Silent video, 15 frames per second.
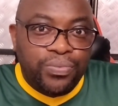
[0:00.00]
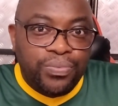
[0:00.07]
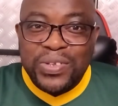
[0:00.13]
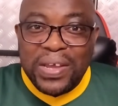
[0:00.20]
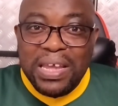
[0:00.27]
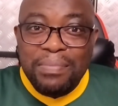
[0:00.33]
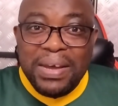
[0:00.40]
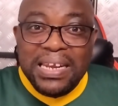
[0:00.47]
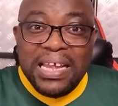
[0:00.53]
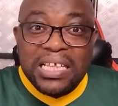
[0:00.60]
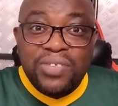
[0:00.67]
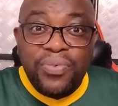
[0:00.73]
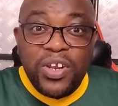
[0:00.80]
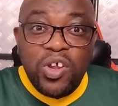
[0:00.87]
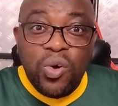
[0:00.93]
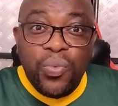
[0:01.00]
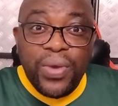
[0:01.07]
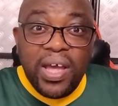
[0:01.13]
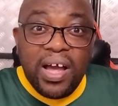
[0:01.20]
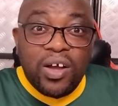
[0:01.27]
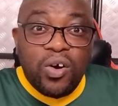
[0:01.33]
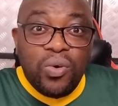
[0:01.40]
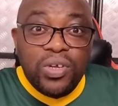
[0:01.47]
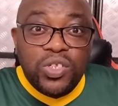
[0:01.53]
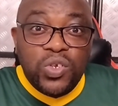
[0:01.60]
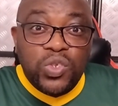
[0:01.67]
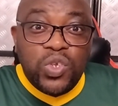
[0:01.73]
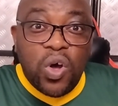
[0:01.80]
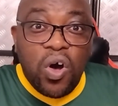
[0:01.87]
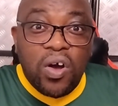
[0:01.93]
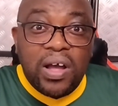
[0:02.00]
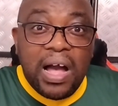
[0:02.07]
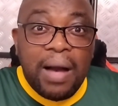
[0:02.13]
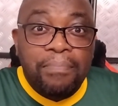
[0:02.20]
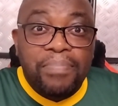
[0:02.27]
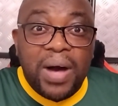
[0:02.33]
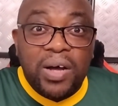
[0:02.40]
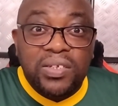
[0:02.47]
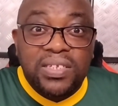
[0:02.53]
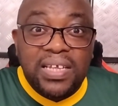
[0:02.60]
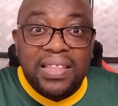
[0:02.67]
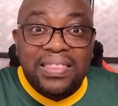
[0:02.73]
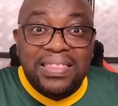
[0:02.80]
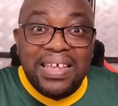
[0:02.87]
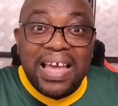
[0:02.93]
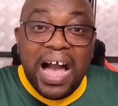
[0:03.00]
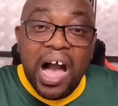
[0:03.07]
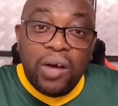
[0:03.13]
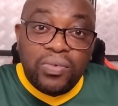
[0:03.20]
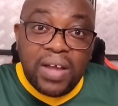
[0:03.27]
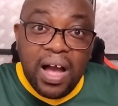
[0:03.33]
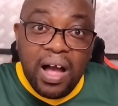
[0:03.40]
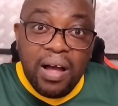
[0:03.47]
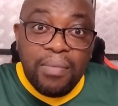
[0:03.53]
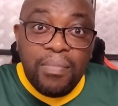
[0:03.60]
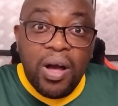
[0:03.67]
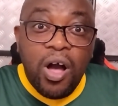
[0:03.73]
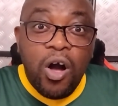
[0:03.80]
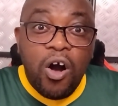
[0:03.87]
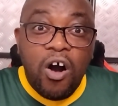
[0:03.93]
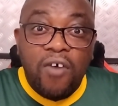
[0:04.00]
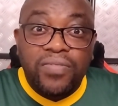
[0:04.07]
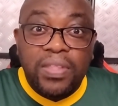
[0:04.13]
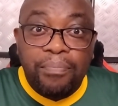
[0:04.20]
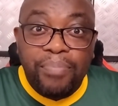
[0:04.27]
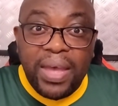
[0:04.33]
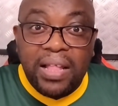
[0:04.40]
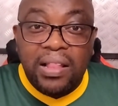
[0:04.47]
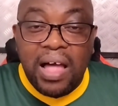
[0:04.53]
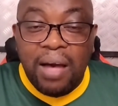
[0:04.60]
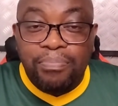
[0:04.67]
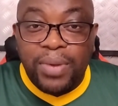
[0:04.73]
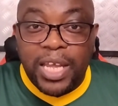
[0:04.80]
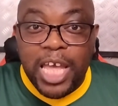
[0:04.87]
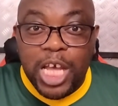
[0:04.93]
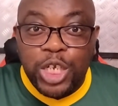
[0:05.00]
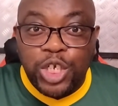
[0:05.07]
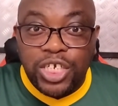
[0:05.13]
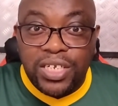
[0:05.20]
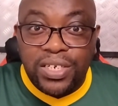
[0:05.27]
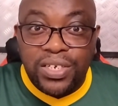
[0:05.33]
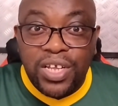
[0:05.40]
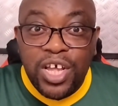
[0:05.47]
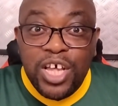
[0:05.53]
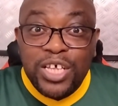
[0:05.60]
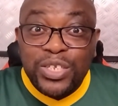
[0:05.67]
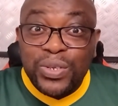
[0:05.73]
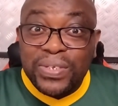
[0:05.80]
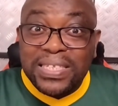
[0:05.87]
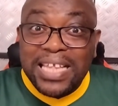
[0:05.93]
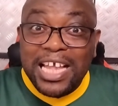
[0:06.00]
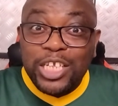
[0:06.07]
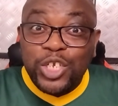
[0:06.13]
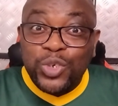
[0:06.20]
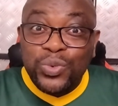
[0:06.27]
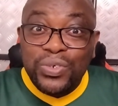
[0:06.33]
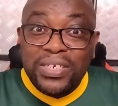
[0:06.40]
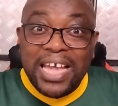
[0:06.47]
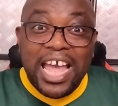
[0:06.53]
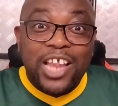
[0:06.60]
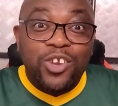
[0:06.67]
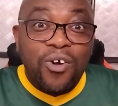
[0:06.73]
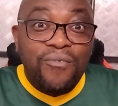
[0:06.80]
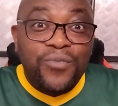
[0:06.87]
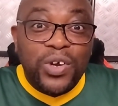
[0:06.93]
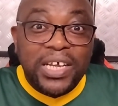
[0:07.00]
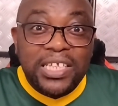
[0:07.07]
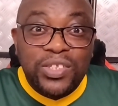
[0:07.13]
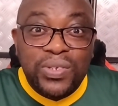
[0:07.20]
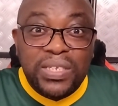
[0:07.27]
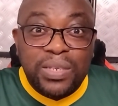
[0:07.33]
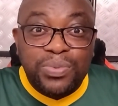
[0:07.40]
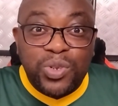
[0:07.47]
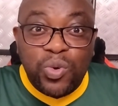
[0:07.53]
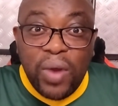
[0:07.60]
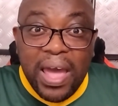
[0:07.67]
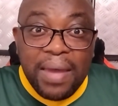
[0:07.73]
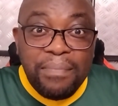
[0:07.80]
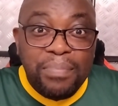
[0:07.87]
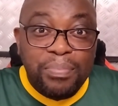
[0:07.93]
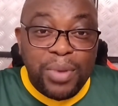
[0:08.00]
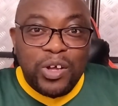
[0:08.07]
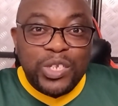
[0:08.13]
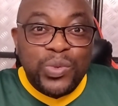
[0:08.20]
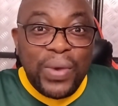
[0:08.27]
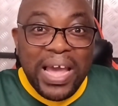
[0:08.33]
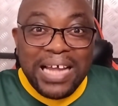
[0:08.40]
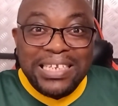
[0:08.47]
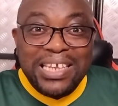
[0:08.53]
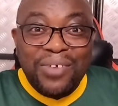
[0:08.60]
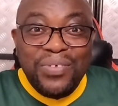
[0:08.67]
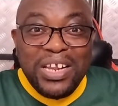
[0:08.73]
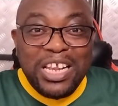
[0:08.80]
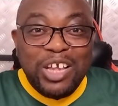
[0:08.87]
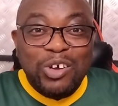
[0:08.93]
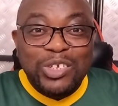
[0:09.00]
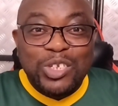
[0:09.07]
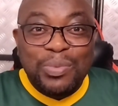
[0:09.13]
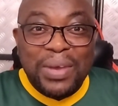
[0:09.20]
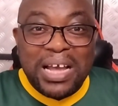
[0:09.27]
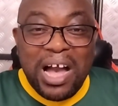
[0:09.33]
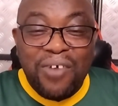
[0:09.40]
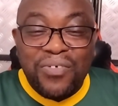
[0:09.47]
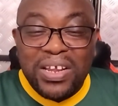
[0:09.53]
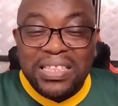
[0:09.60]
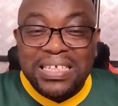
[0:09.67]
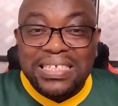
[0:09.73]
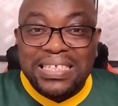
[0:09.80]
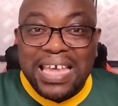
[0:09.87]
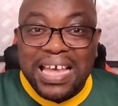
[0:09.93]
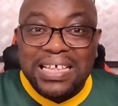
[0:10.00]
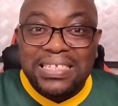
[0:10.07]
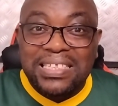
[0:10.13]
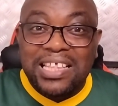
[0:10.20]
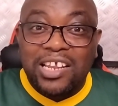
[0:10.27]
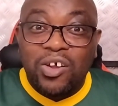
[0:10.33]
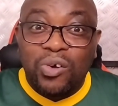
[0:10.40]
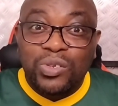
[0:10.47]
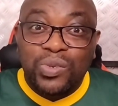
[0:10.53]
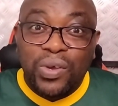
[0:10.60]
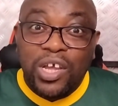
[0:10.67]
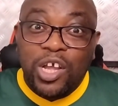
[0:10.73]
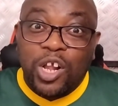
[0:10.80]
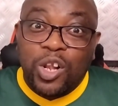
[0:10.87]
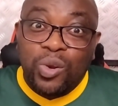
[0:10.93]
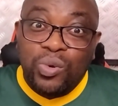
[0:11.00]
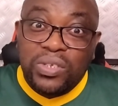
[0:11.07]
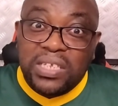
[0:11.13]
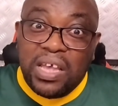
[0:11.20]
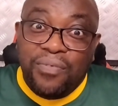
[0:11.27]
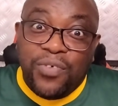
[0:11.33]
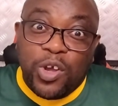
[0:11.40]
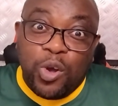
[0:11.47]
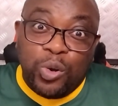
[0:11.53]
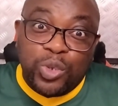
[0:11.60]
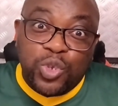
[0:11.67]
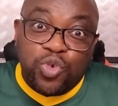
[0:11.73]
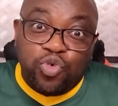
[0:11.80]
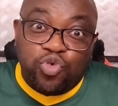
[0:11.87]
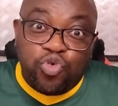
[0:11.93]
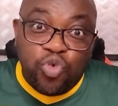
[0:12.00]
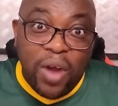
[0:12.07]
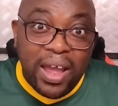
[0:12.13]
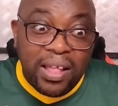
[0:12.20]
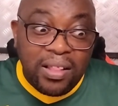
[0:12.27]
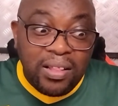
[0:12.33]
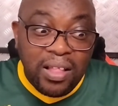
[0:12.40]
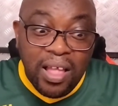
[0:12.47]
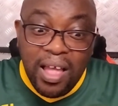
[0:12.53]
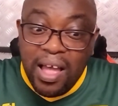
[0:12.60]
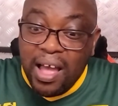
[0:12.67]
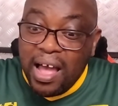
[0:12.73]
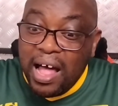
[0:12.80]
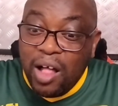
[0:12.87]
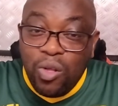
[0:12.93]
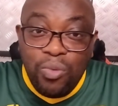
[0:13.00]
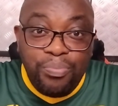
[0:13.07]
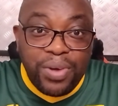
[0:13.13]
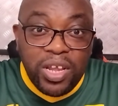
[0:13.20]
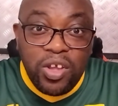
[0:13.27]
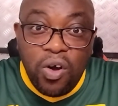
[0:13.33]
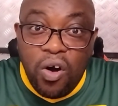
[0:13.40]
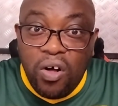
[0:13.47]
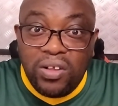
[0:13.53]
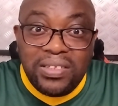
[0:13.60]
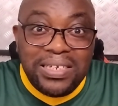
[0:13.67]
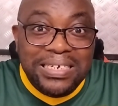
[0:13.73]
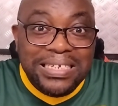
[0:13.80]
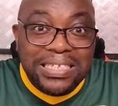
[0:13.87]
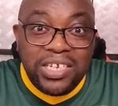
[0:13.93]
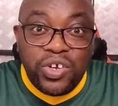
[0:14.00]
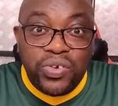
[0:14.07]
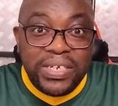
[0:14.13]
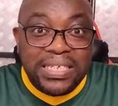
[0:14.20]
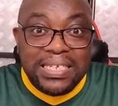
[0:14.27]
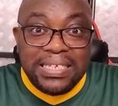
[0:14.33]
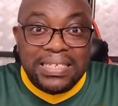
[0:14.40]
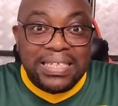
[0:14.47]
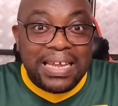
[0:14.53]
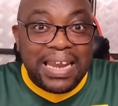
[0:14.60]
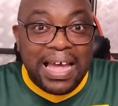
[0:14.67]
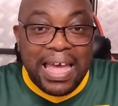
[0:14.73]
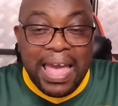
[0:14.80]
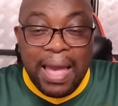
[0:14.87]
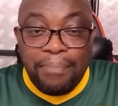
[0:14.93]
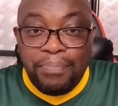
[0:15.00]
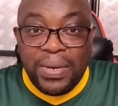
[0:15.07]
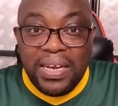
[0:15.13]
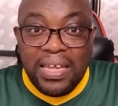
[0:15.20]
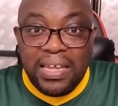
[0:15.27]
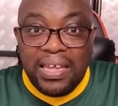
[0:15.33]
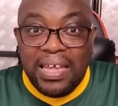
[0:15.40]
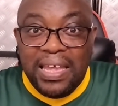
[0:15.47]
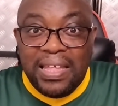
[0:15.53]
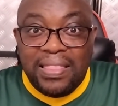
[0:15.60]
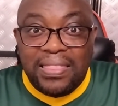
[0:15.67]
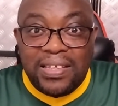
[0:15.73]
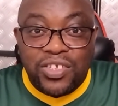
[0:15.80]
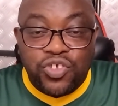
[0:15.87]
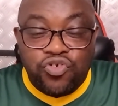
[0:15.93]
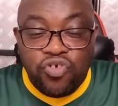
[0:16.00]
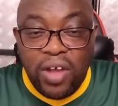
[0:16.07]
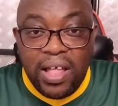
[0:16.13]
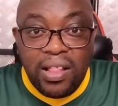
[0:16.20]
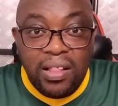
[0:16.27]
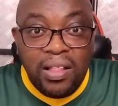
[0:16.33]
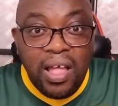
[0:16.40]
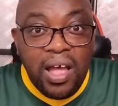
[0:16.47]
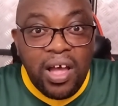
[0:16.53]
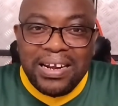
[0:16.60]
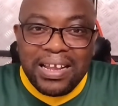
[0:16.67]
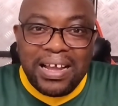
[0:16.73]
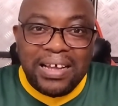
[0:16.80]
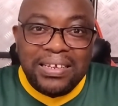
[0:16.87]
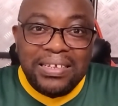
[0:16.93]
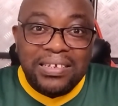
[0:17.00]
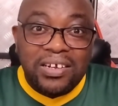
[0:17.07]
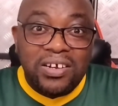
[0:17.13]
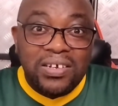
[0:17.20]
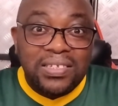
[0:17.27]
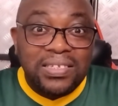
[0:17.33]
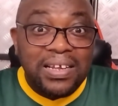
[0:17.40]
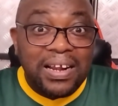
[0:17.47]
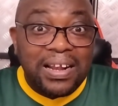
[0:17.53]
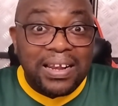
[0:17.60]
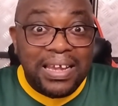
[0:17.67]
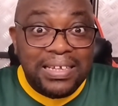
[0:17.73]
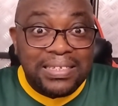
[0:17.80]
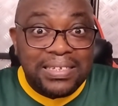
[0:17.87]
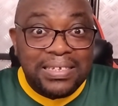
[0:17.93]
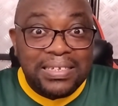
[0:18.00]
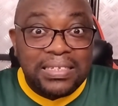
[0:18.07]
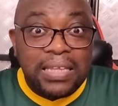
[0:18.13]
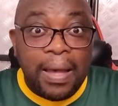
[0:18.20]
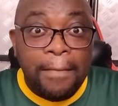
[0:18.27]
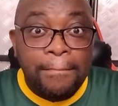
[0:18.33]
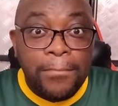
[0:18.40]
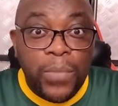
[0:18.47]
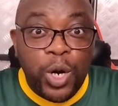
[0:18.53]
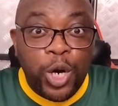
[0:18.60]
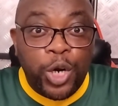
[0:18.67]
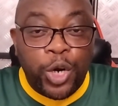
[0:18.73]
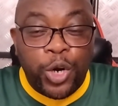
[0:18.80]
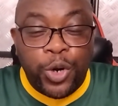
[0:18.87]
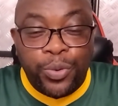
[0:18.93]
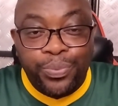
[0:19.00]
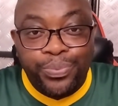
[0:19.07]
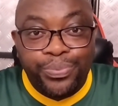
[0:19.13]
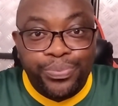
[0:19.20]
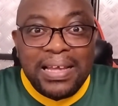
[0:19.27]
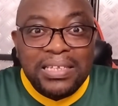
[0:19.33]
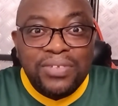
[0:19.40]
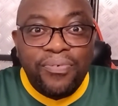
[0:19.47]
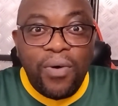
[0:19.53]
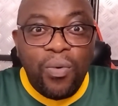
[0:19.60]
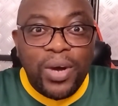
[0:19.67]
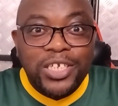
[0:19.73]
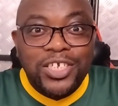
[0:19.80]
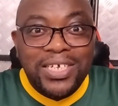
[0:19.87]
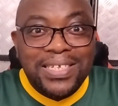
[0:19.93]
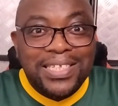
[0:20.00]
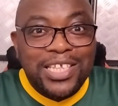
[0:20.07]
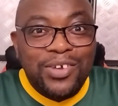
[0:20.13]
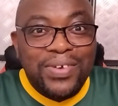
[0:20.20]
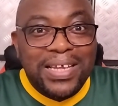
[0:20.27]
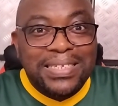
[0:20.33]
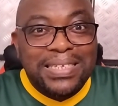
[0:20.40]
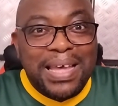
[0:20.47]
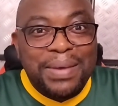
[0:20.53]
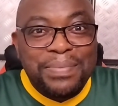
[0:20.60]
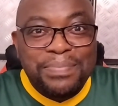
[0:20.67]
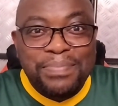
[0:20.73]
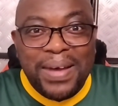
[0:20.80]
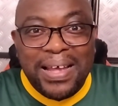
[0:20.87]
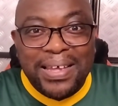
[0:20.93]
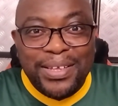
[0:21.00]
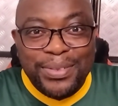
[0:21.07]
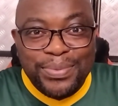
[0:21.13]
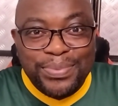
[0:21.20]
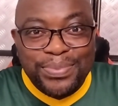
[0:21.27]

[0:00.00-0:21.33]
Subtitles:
So in my next video, we are going to talk about the outcome of the bail application. So stay tuned and don't forget to subscribe, because we are definitely going to be covering this case. That also includes if it goes to trial. I will bring you all the nitty-gritties that are happening in this trial regarding the Kirsten Klutys murder. Thanks for watching. See you next time. Bye.